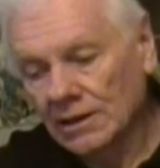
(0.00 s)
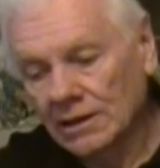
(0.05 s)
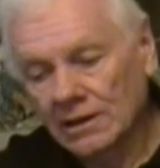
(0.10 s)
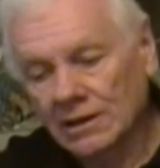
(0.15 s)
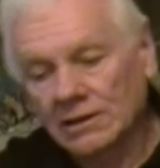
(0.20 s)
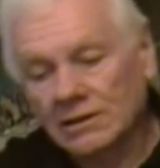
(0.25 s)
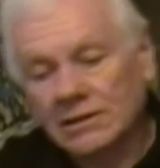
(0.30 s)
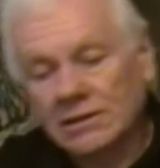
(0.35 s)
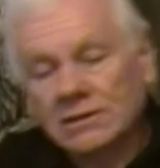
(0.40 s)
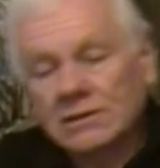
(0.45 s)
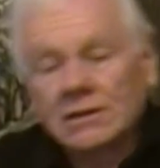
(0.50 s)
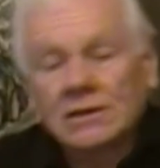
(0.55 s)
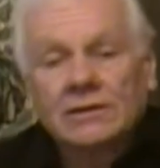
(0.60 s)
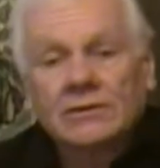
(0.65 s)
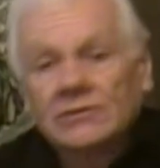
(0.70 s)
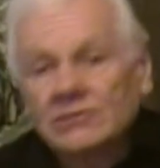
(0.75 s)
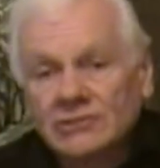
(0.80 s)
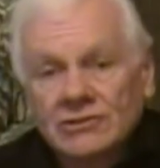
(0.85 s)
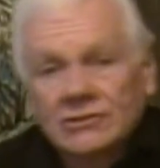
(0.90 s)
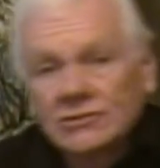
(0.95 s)
Got
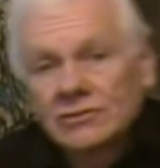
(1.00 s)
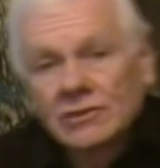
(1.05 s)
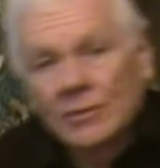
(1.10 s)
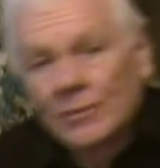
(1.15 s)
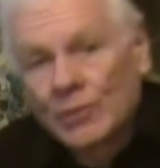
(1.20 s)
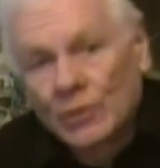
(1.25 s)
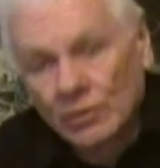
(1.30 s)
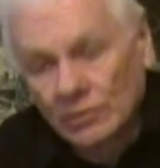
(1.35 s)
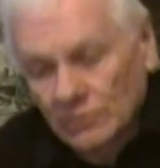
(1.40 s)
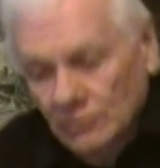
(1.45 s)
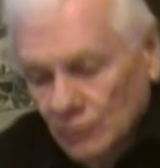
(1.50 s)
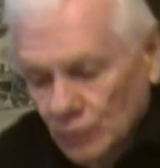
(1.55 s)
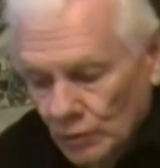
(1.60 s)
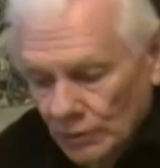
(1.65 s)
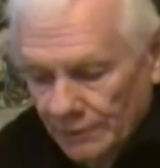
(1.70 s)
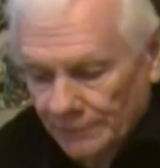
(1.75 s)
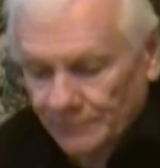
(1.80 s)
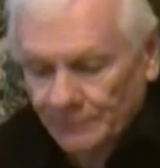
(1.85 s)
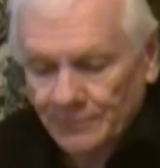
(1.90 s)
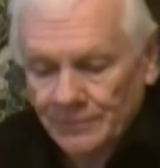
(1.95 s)
uh, This is an important
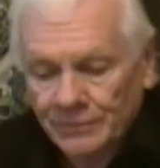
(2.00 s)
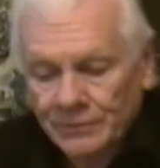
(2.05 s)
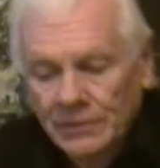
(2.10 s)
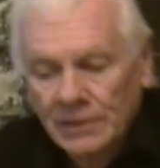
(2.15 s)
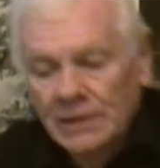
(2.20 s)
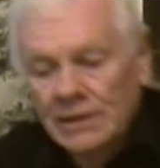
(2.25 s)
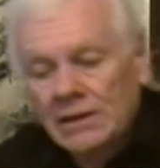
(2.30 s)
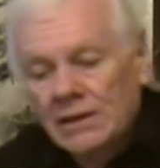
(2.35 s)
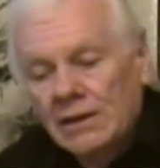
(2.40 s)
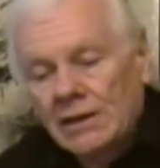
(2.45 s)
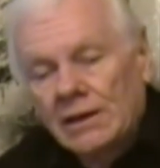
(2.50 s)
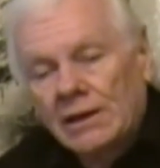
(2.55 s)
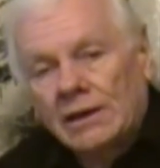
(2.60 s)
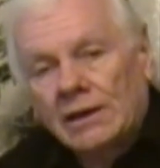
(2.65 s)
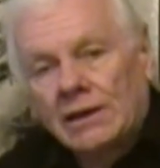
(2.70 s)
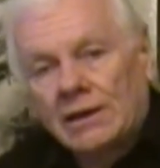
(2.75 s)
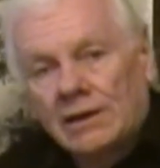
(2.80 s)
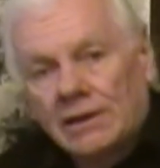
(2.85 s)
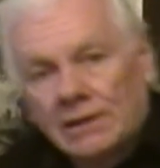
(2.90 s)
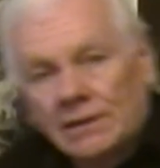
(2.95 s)
one.
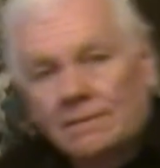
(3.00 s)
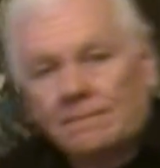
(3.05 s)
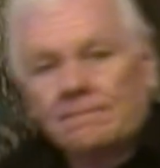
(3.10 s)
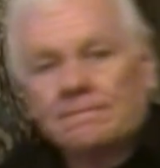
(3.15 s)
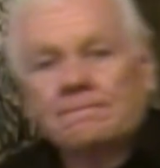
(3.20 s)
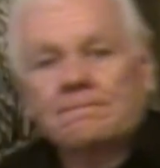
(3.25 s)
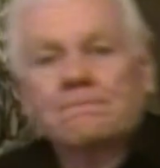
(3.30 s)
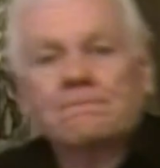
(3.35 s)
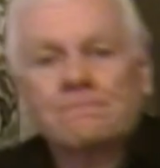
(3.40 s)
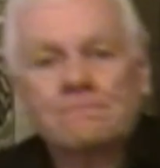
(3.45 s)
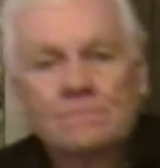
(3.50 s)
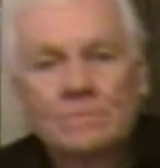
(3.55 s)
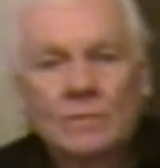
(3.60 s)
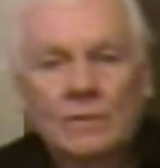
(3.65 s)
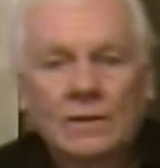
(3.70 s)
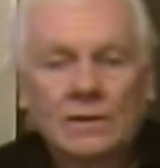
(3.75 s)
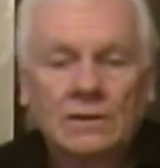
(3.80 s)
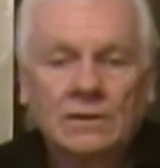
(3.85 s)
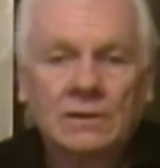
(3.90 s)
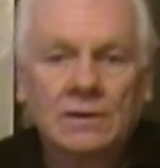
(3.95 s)
Uh,
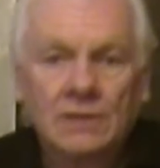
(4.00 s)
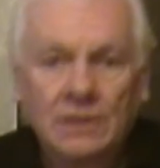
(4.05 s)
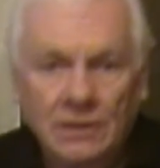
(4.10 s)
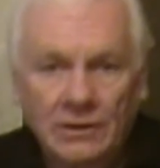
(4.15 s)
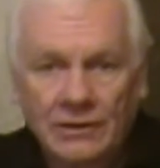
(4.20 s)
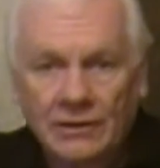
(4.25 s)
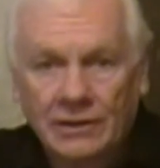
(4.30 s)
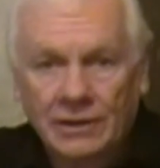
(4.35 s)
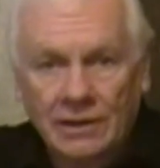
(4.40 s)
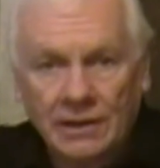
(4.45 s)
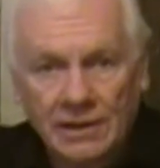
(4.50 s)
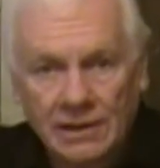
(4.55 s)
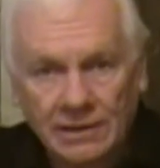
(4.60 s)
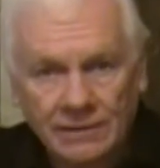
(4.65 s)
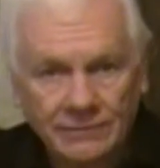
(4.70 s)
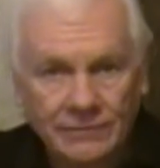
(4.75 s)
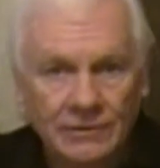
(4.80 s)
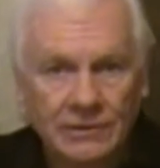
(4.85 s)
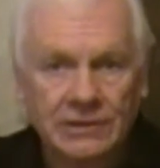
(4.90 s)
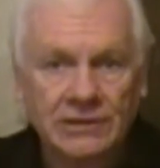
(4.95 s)
and I'll
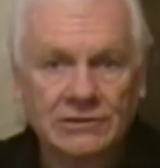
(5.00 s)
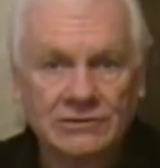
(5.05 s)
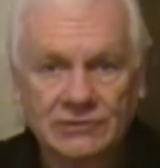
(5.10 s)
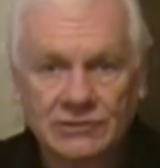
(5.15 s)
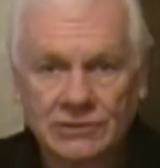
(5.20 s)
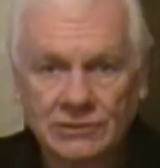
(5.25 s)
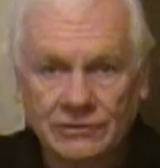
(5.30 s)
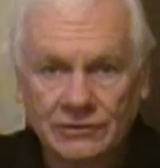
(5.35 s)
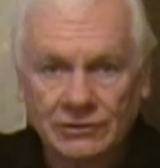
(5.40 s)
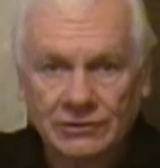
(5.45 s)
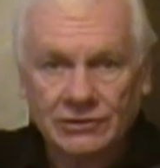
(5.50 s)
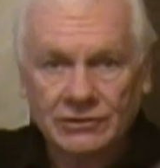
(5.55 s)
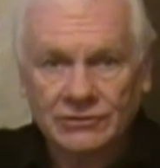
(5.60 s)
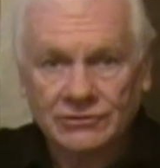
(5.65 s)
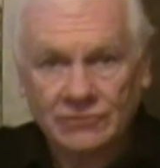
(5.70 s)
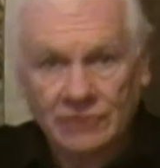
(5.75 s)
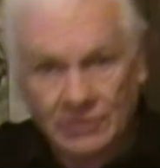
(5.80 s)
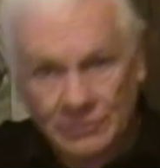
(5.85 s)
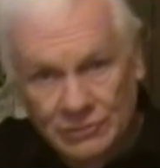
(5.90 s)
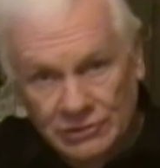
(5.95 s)
have links in the
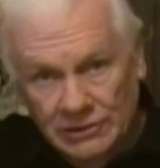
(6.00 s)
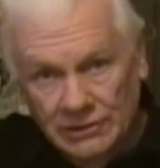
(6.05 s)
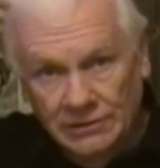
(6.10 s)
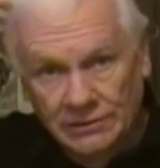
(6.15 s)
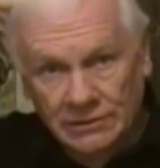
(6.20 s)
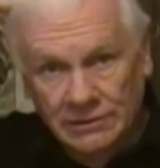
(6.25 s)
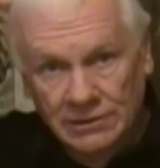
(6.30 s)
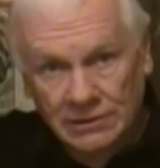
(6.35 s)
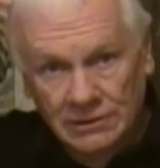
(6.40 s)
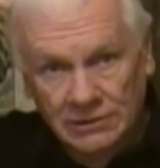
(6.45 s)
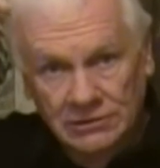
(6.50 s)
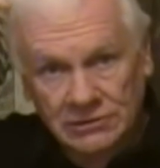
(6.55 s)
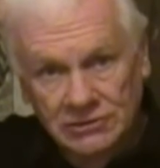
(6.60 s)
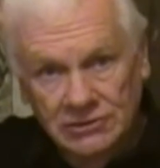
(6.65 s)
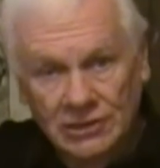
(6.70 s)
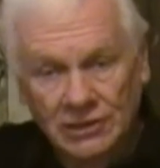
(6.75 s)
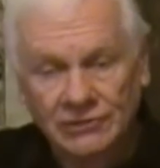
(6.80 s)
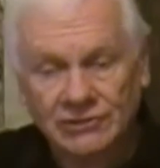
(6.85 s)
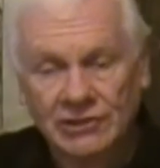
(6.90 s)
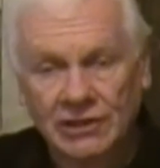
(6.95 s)
description
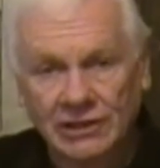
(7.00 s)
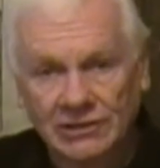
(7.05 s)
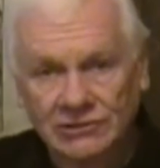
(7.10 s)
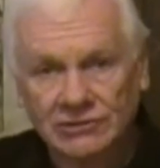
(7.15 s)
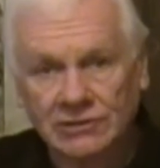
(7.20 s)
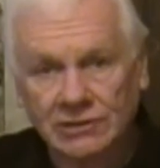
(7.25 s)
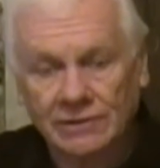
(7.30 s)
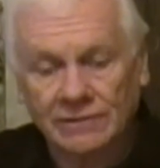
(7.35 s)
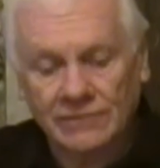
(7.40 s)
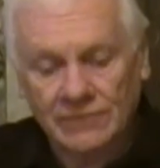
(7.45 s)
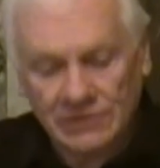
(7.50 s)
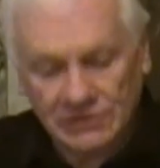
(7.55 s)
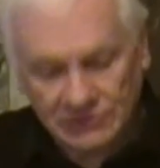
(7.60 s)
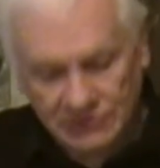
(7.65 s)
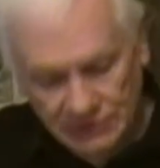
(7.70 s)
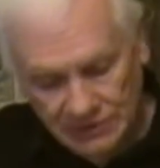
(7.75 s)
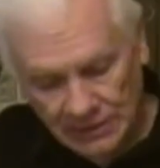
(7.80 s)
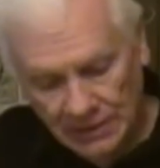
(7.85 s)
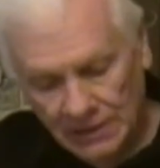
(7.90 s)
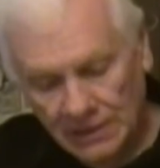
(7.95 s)
uh, section of
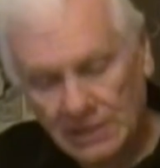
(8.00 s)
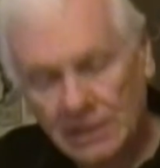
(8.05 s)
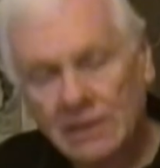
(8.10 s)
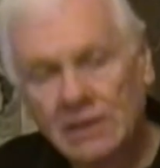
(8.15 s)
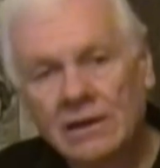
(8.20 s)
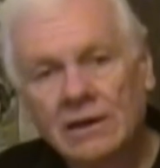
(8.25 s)
this.